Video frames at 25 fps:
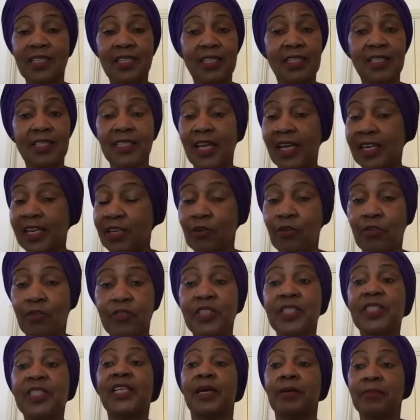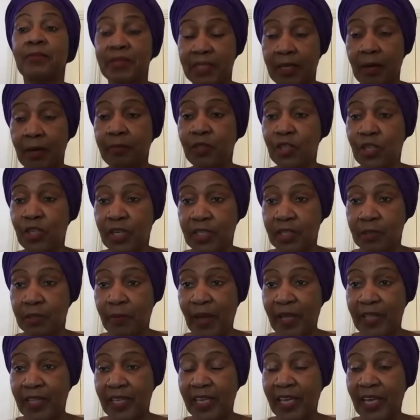the studying of STEM subjects
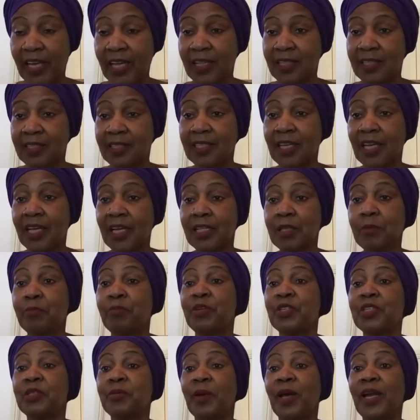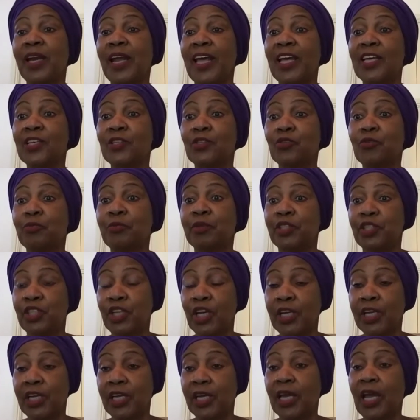by the girls, the principal has to be
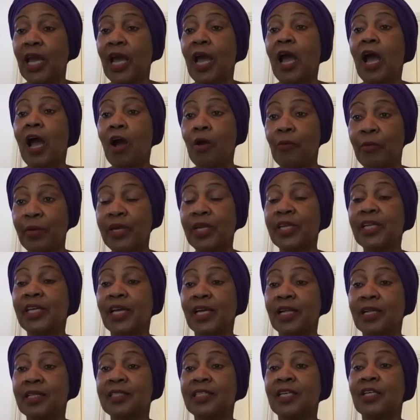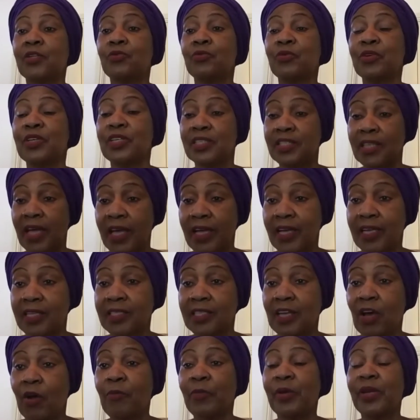checking how many girls are doing
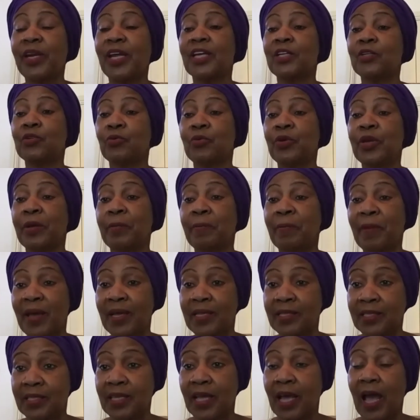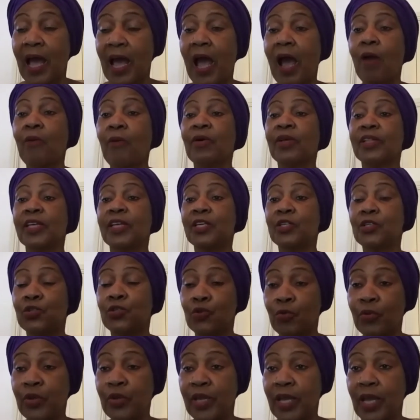science, how many are doing maths, how are they
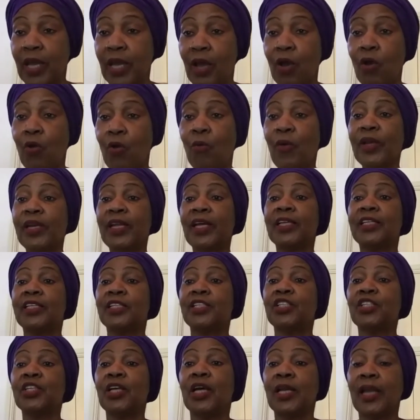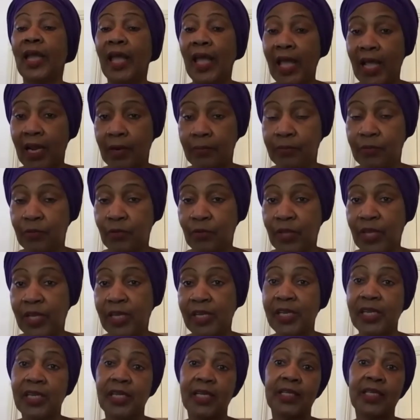doing, what additional help do they
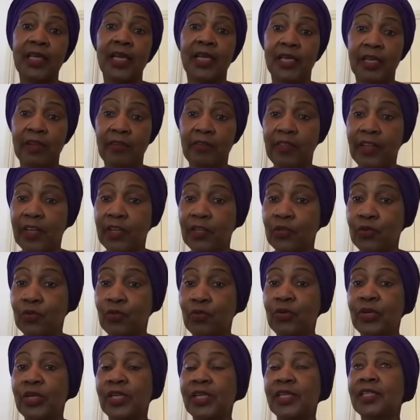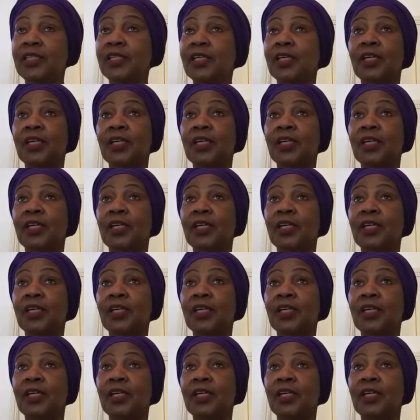need. And if they do need,